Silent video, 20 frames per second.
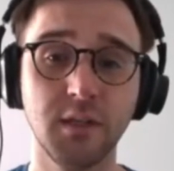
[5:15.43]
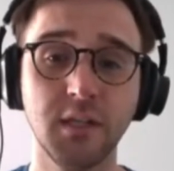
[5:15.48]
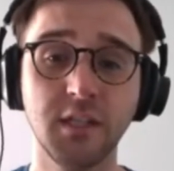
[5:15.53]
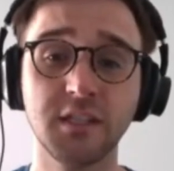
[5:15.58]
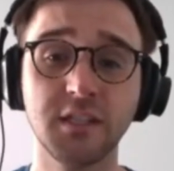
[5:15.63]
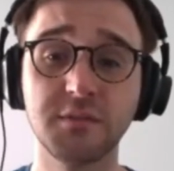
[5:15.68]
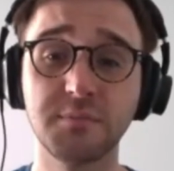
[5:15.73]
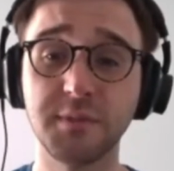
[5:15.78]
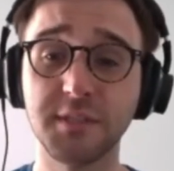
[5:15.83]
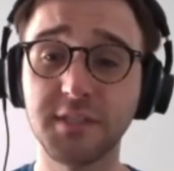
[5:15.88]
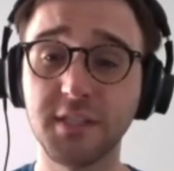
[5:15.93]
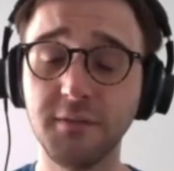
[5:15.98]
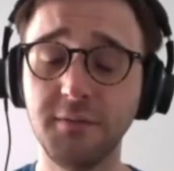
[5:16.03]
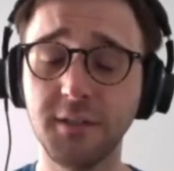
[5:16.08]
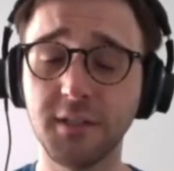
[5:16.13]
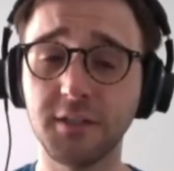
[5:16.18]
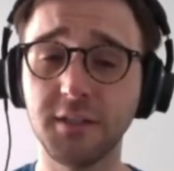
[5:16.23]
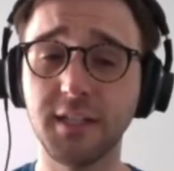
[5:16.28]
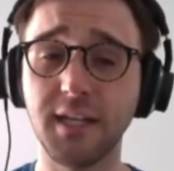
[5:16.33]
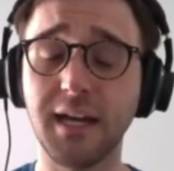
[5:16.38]

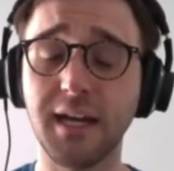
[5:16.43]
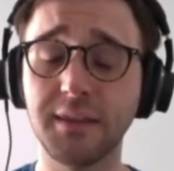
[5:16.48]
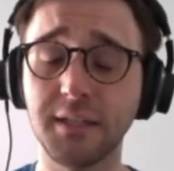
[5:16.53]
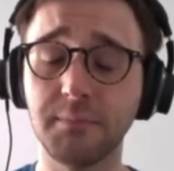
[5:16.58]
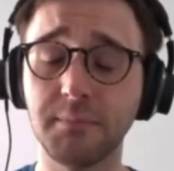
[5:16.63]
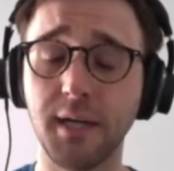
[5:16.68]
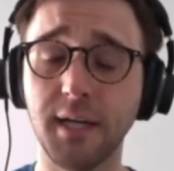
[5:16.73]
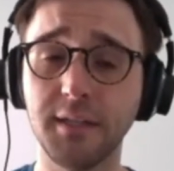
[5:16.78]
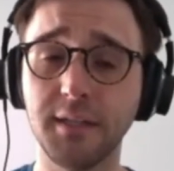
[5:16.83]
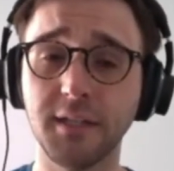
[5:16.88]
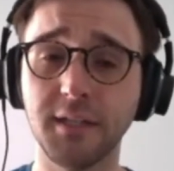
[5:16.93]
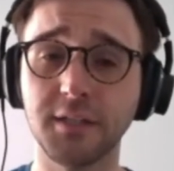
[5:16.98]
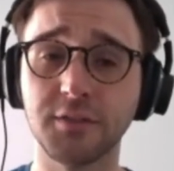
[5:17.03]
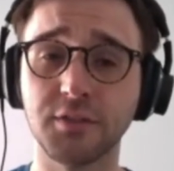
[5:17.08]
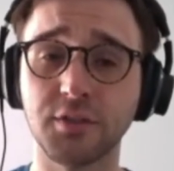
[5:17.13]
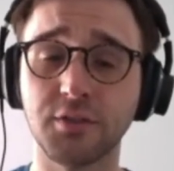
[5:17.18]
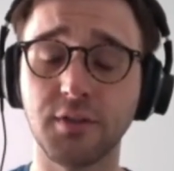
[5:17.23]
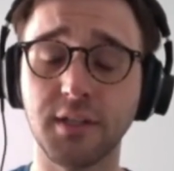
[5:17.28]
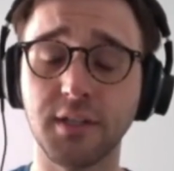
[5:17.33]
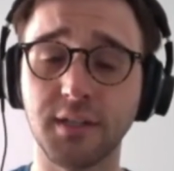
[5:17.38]
Specifically, I think Python
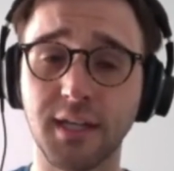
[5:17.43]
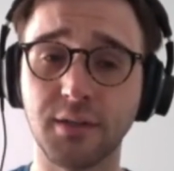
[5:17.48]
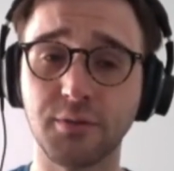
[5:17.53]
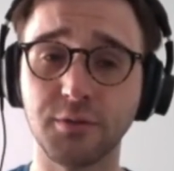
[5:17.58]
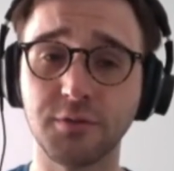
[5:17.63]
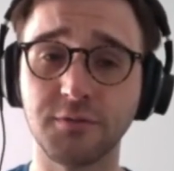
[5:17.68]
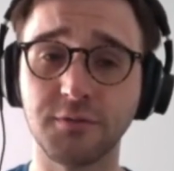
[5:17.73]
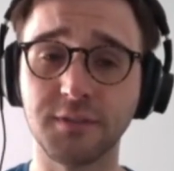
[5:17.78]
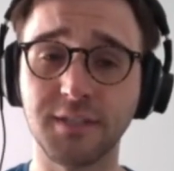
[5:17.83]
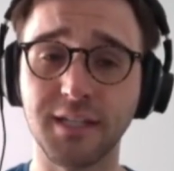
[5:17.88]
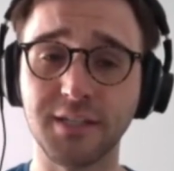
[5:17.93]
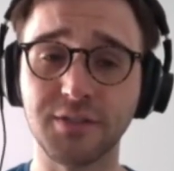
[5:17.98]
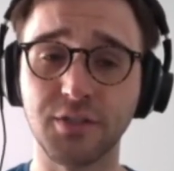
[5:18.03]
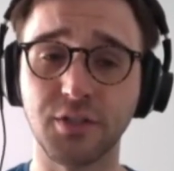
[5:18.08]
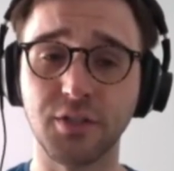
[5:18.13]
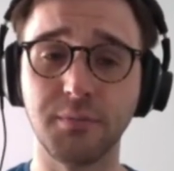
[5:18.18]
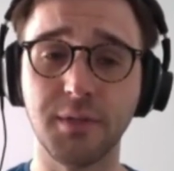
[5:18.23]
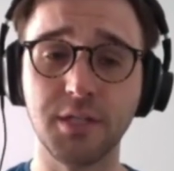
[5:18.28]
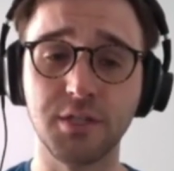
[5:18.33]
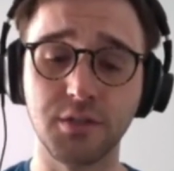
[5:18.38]
is a great language for test
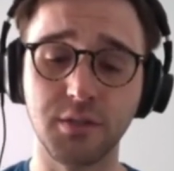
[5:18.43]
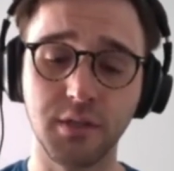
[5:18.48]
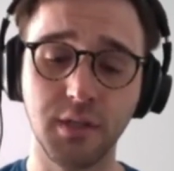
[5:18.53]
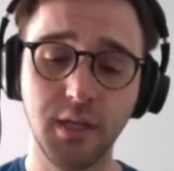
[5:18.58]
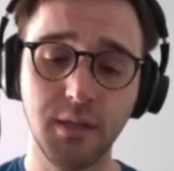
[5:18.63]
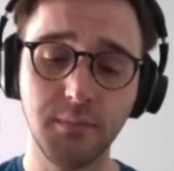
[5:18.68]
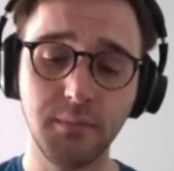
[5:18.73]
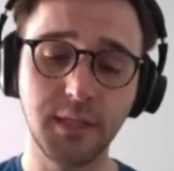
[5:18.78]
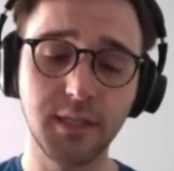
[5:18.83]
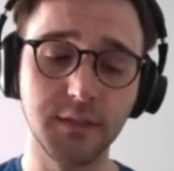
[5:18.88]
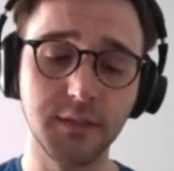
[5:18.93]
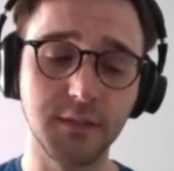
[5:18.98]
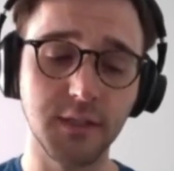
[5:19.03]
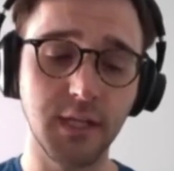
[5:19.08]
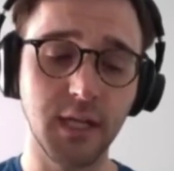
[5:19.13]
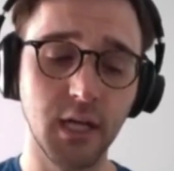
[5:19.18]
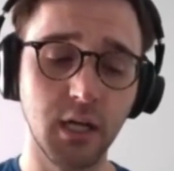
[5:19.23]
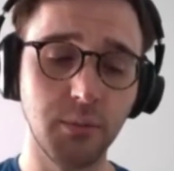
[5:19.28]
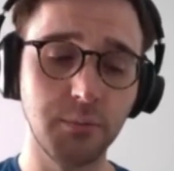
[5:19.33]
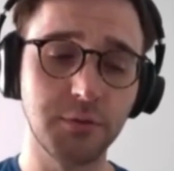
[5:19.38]
automation because
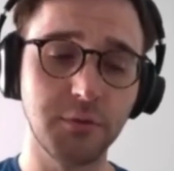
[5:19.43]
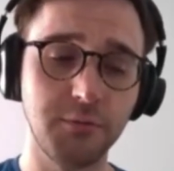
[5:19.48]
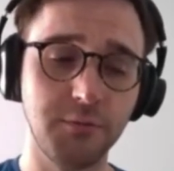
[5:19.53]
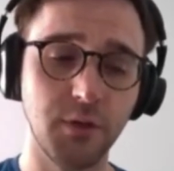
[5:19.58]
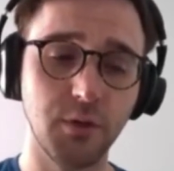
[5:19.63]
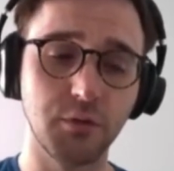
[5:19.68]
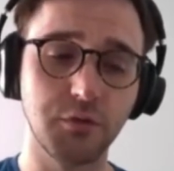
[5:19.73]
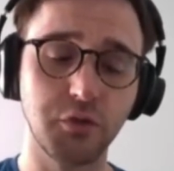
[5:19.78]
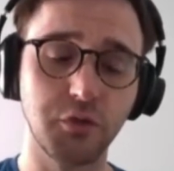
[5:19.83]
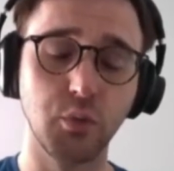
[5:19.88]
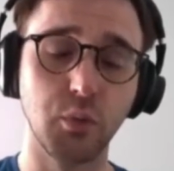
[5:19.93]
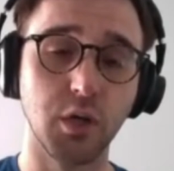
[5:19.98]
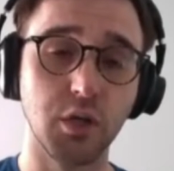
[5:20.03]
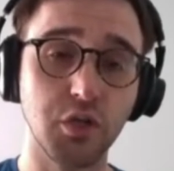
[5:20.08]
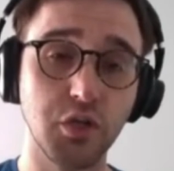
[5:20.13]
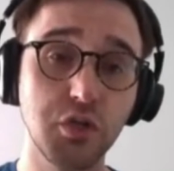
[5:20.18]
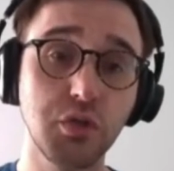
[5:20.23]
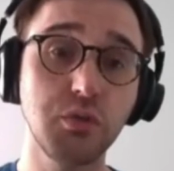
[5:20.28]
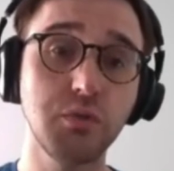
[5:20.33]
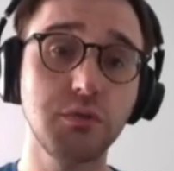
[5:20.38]
it helps folks who
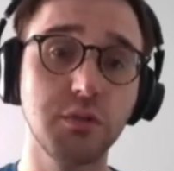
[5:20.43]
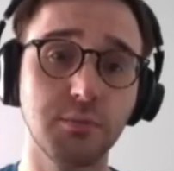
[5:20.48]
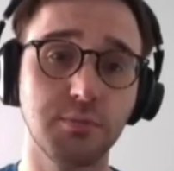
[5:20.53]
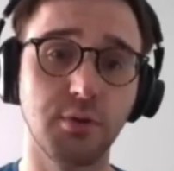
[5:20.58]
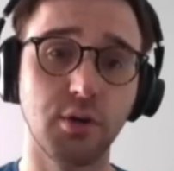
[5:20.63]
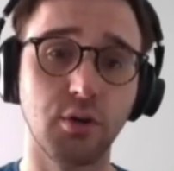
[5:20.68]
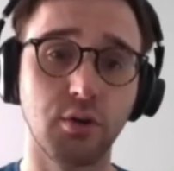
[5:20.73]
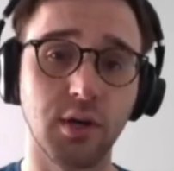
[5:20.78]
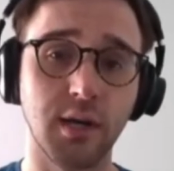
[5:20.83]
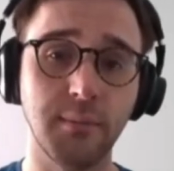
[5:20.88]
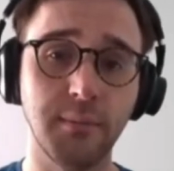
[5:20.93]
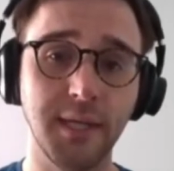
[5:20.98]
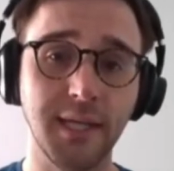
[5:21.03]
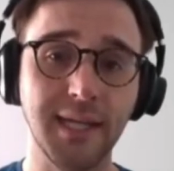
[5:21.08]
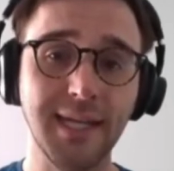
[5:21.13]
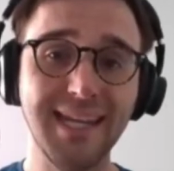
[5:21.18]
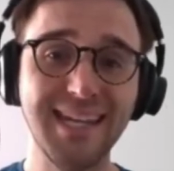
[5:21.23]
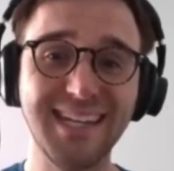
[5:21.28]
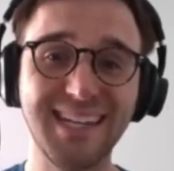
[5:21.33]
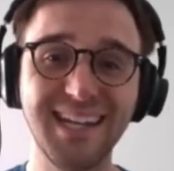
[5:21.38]
are new to
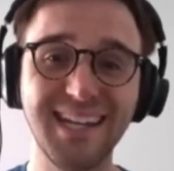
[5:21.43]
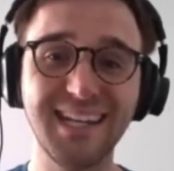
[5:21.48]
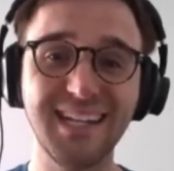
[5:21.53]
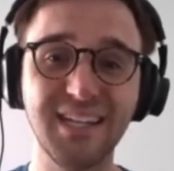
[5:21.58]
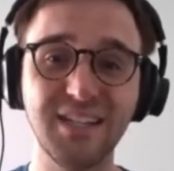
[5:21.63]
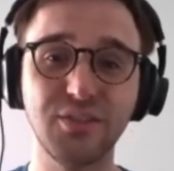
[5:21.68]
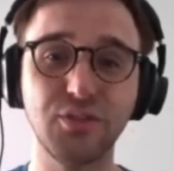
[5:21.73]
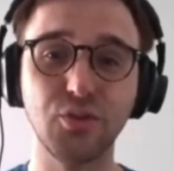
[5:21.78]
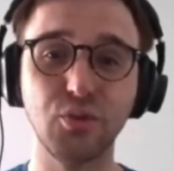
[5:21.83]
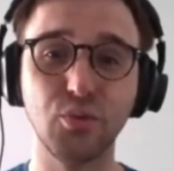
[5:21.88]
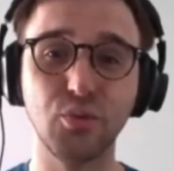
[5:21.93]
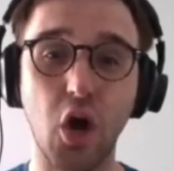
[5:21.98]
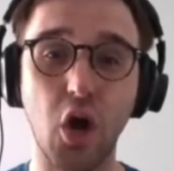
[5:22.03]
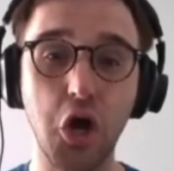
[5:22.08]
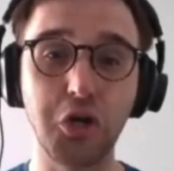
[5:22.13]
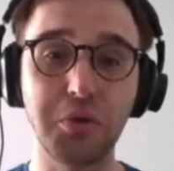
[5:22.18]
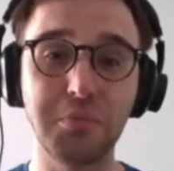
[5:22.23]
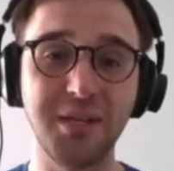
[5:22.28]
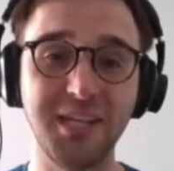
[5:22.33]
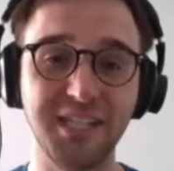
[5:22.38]
programming get into
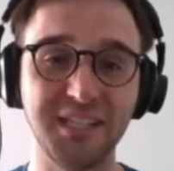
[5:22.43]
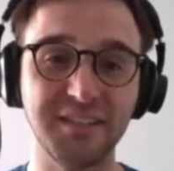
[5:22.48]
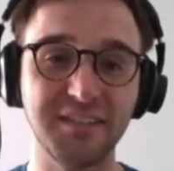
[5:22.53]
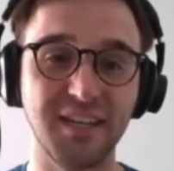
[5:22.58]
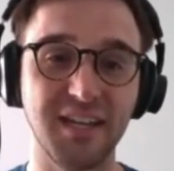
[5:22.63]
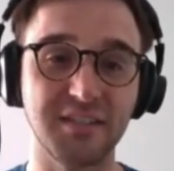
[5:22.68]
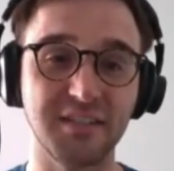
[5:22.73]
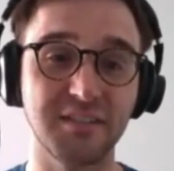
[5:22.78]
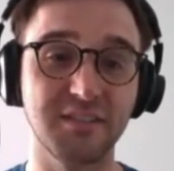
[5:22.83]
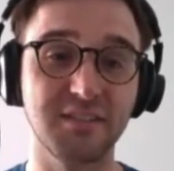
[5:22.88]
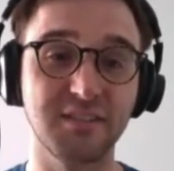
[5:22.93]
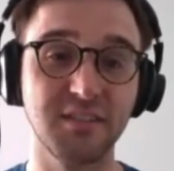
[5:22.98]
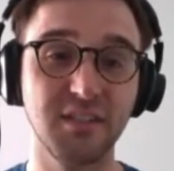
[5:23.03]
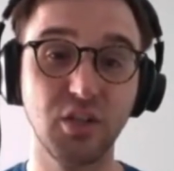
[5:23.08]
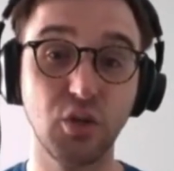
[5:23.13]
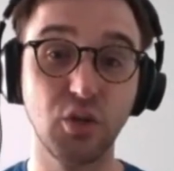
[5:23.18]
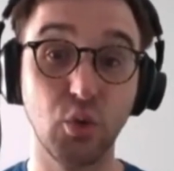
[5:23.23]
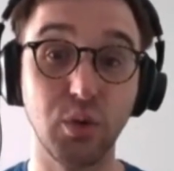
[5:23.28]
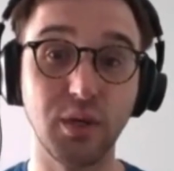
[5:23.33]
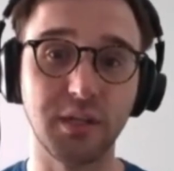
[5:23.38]
automating
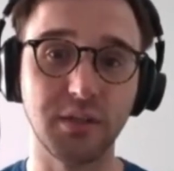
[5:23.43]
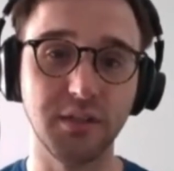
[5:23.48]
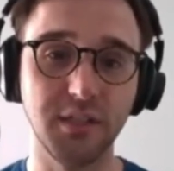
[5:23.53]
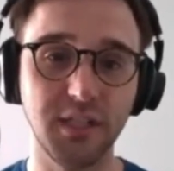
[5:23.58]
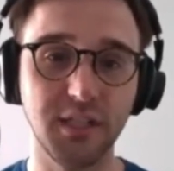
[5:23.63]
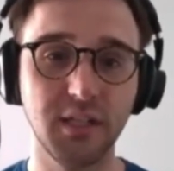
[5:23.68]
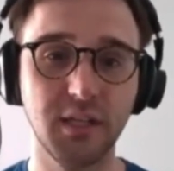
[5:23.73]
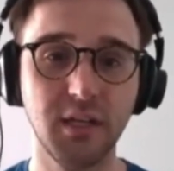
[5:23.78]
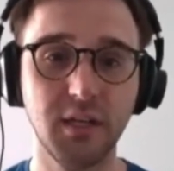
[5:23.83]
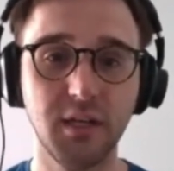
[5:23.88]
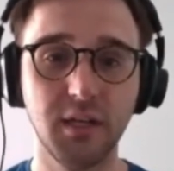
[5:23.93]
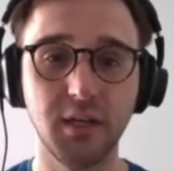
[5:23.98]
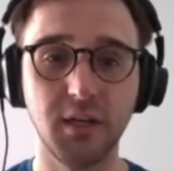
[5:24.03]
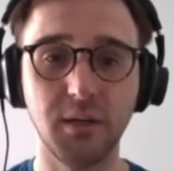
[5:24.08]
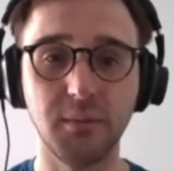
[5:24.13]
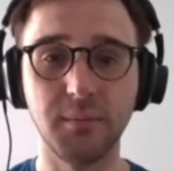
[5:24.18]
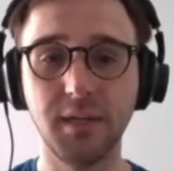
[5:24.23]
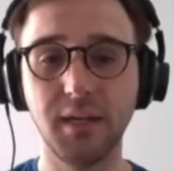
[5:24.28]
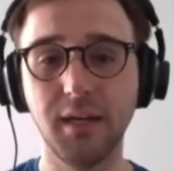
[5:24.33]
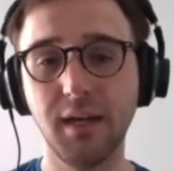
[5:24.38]
tests quickly.
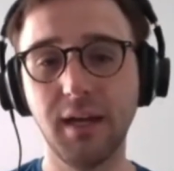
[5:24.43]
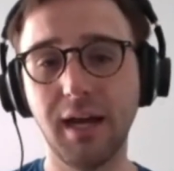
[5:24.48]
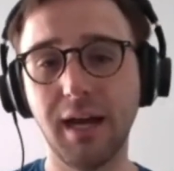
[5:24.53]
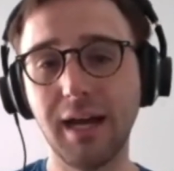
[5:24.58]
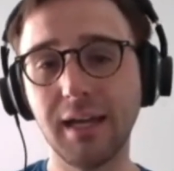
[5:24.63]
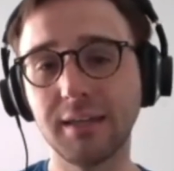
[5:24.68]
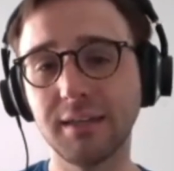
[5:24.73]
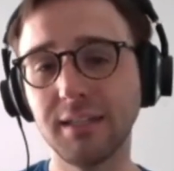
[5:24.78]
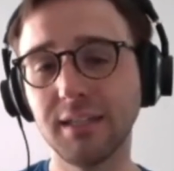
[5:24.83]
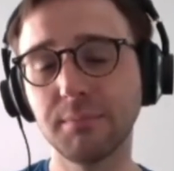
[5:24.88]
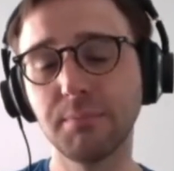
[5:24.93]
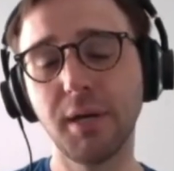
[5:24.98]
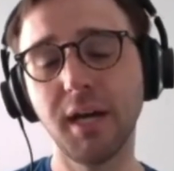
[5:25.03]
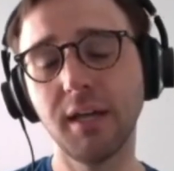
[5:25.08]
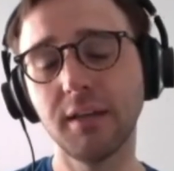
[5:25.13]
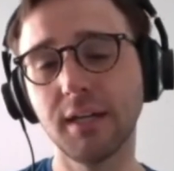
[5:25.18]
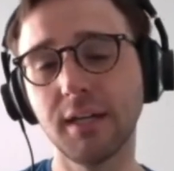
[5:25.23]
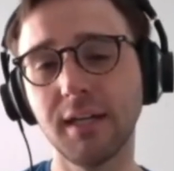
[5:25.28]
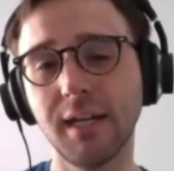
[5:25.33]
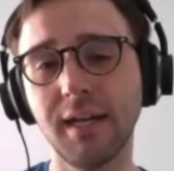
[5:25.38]
I
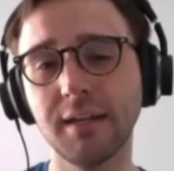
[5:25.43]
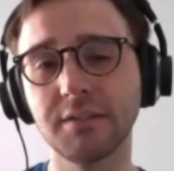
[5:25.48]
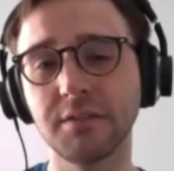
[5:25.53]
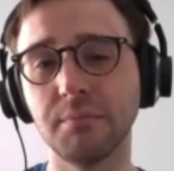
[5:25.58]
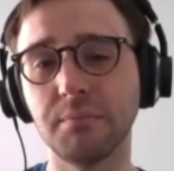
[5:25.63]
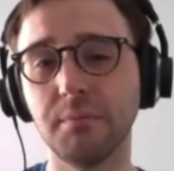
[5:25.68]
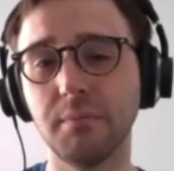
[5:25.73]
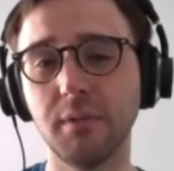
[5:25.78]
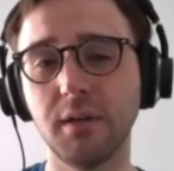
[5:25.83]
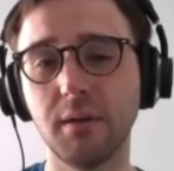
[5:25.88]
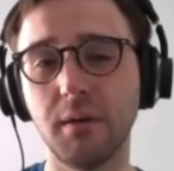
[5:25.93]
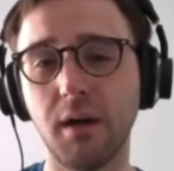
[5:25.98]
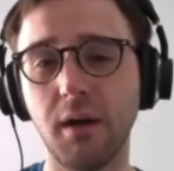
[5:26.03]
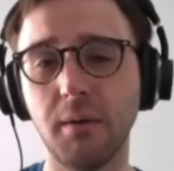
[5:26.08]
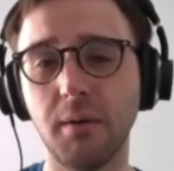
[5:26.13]
think Python has a